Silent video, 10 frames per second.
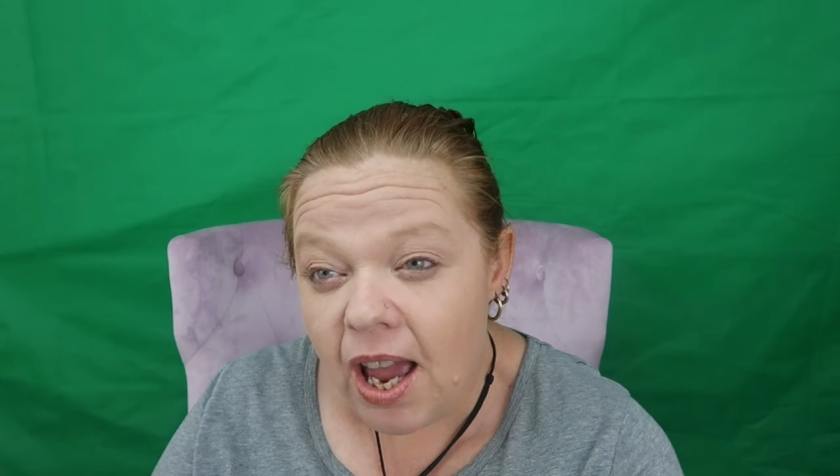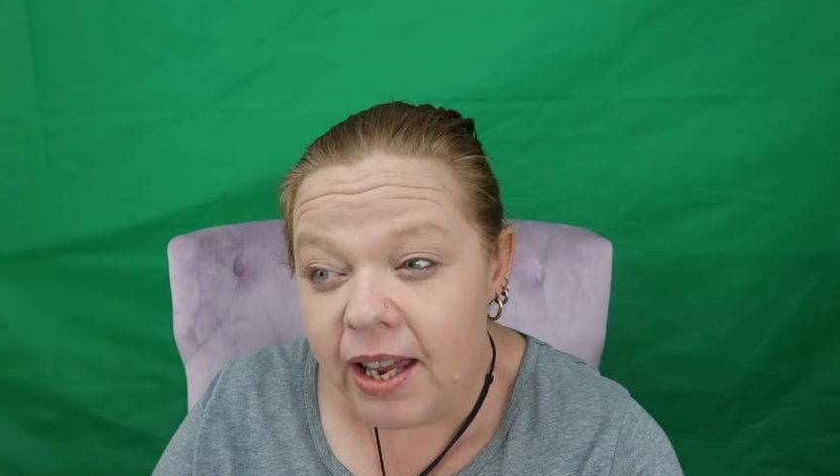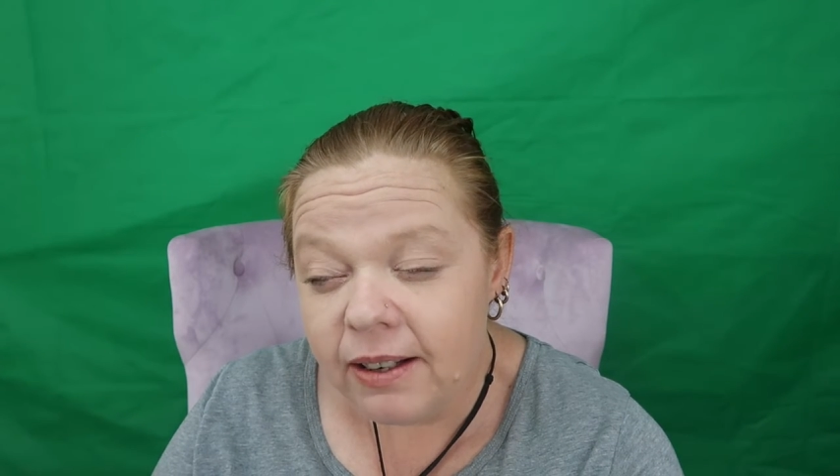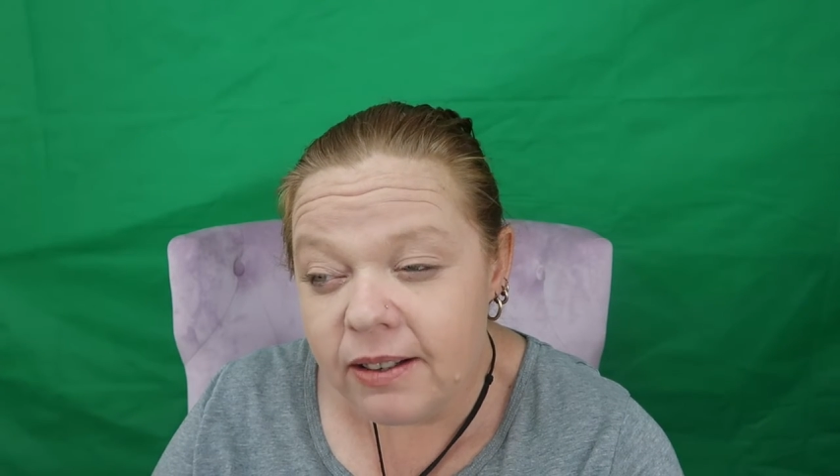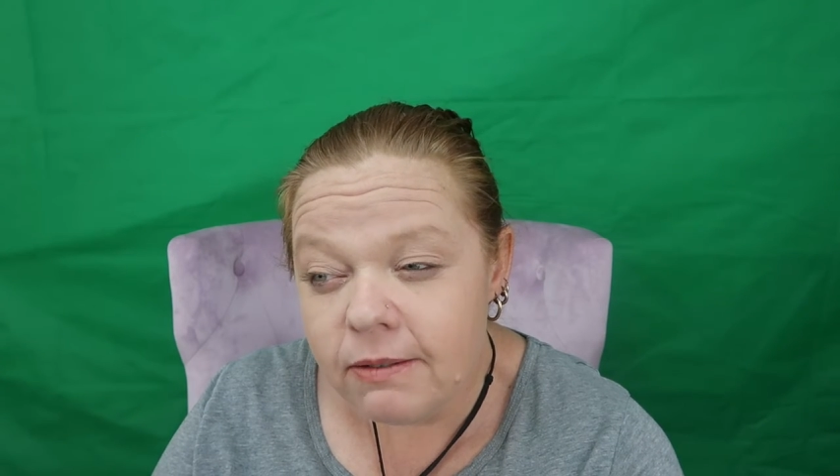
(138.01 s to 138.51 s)

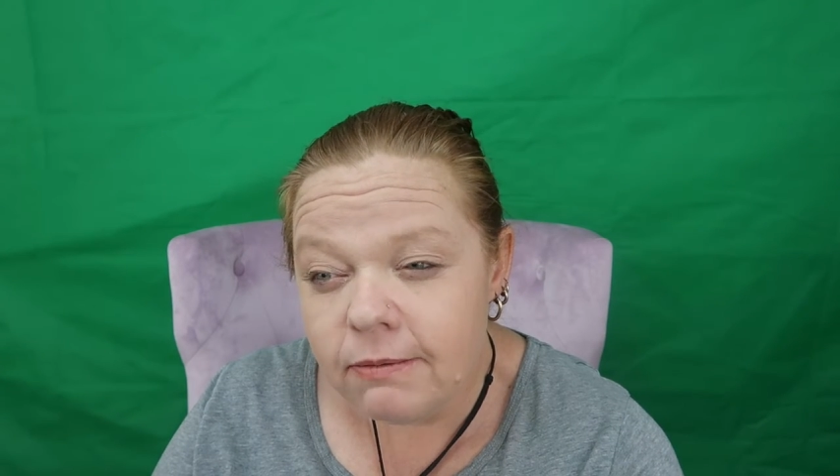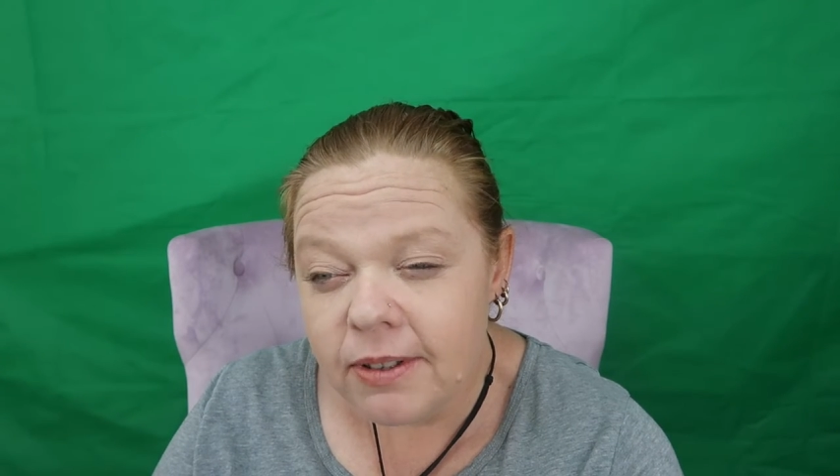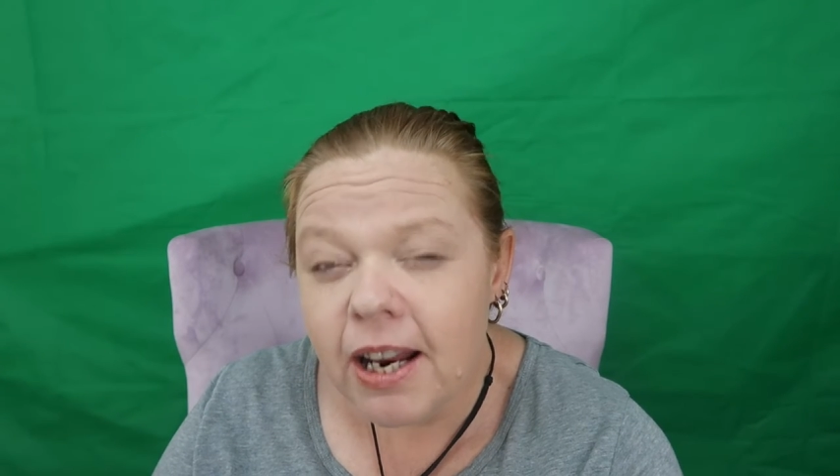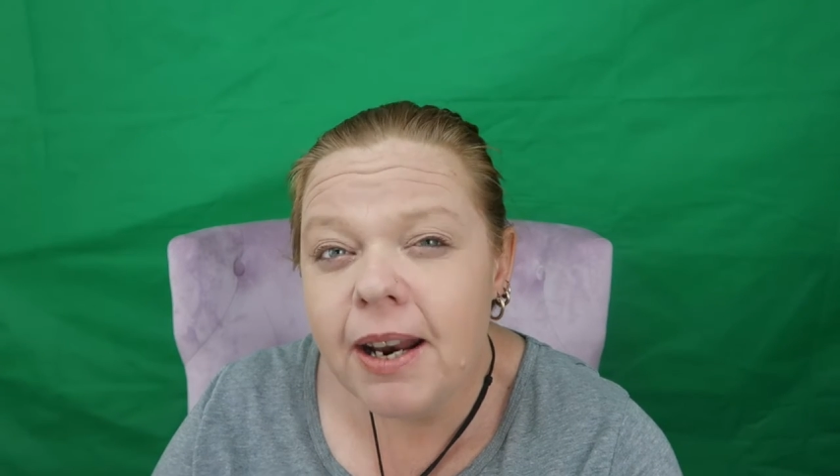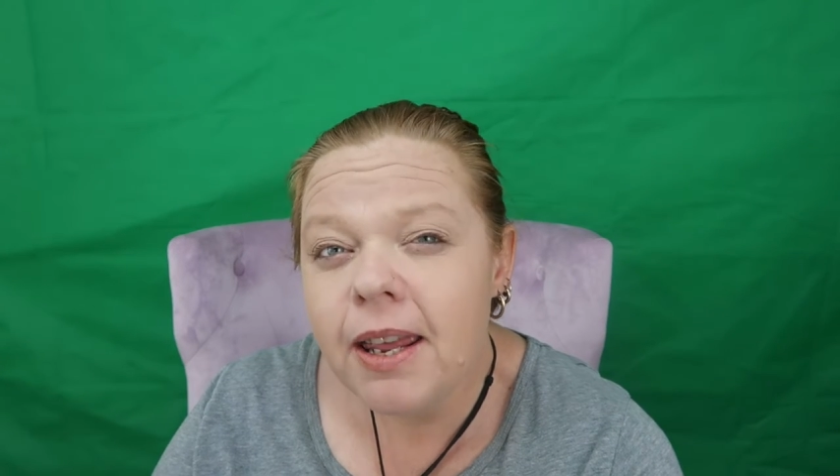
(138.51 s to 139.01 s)
and
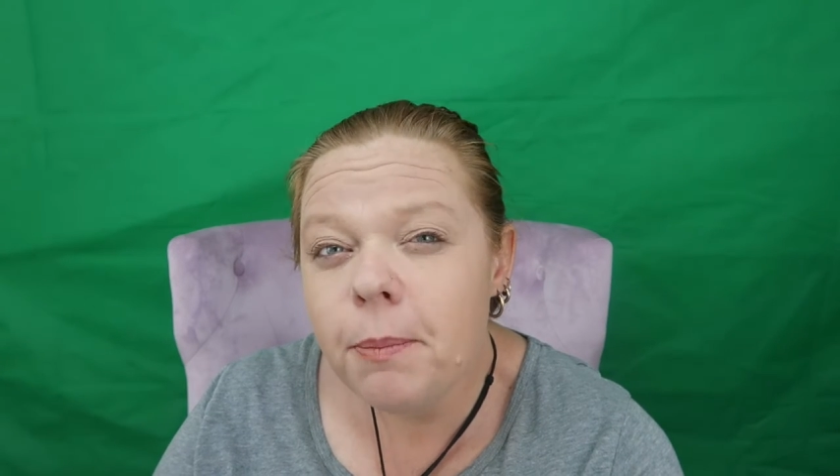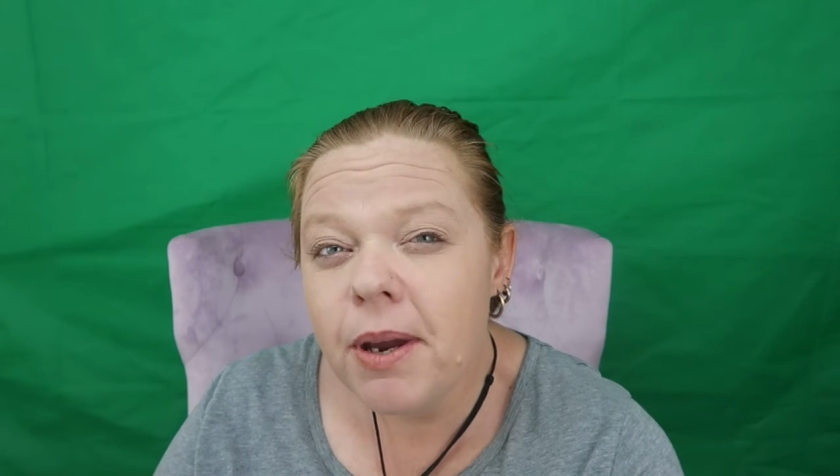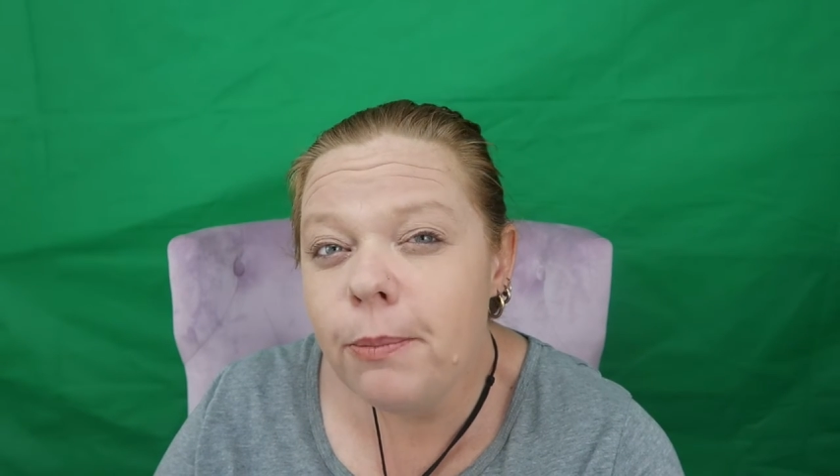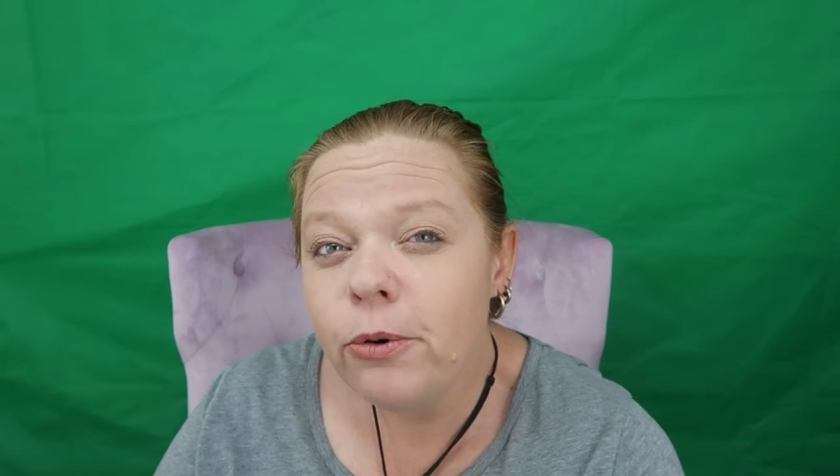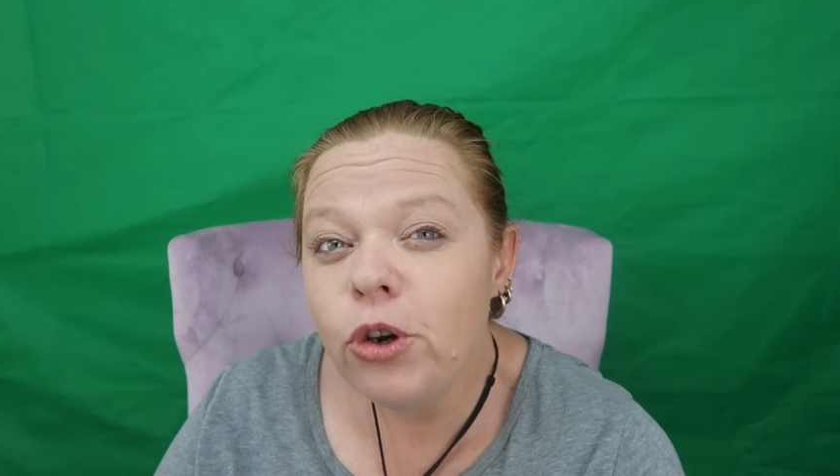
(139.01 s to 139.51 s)
let other
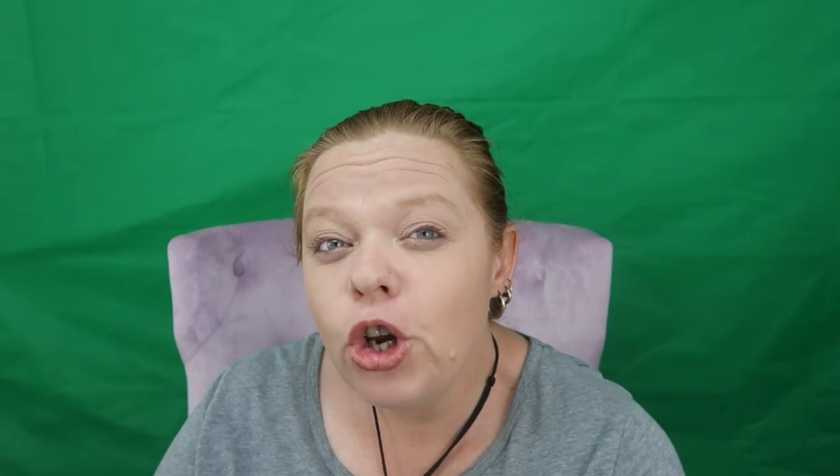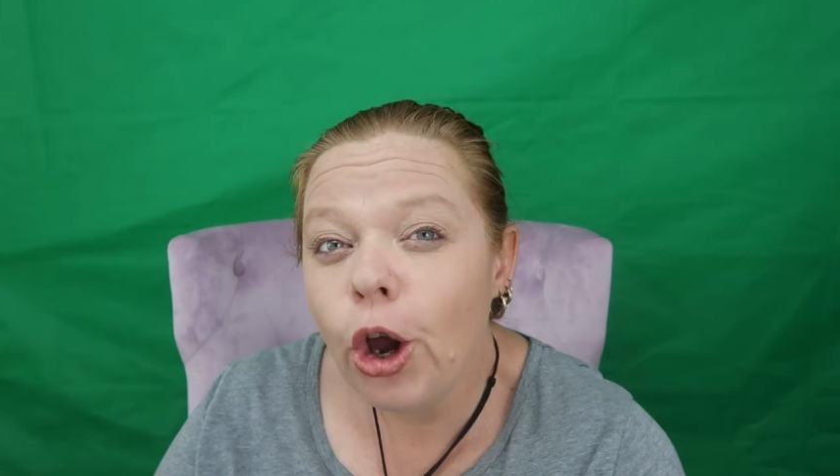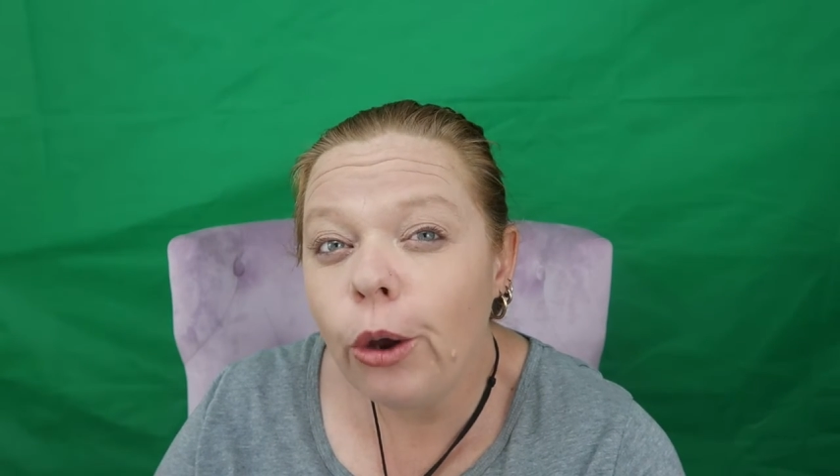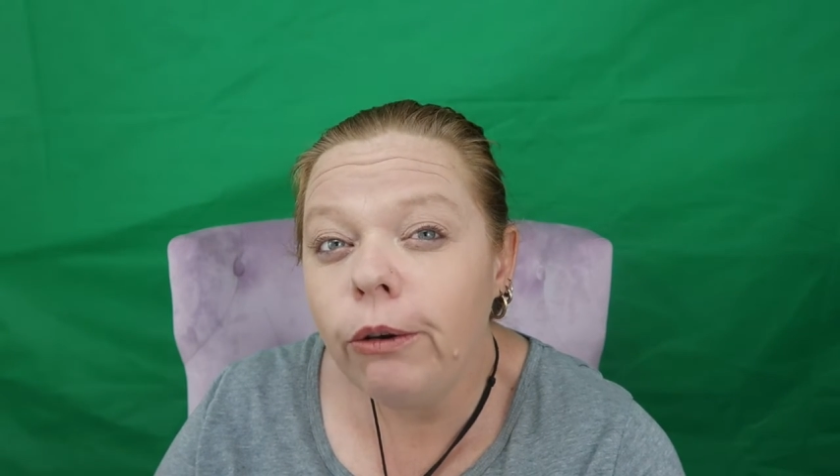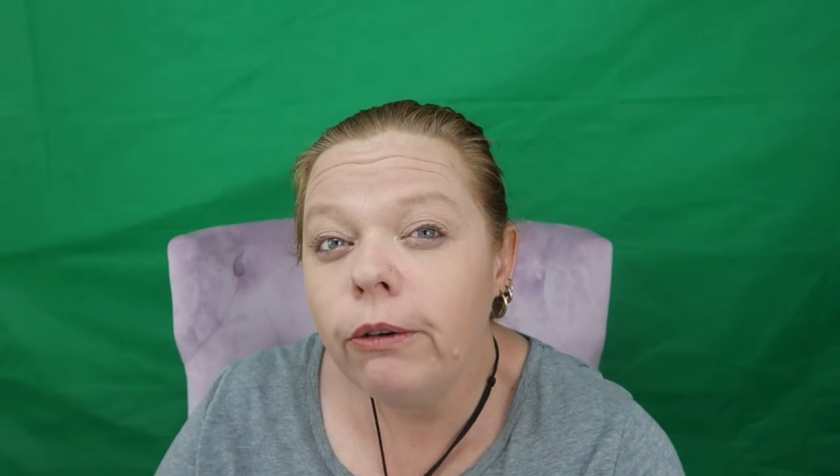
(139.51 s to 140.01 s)
people
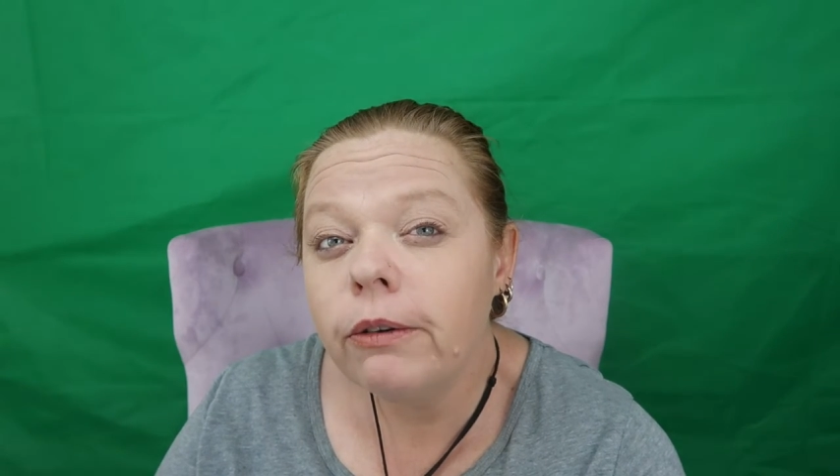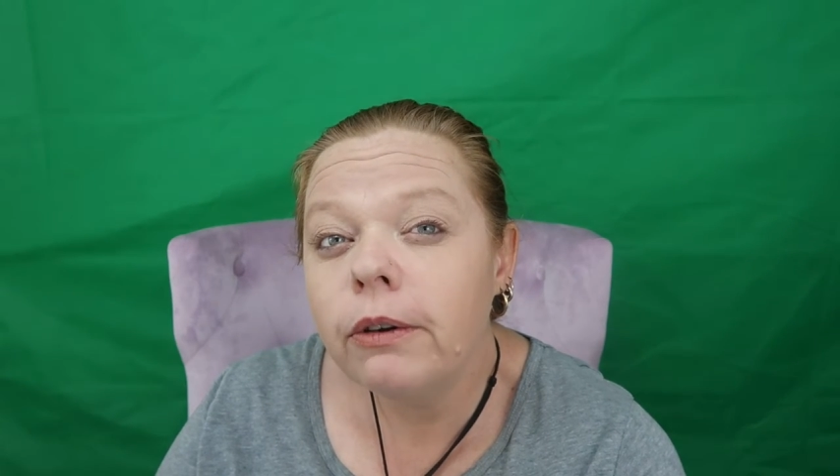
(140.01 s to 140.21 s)
know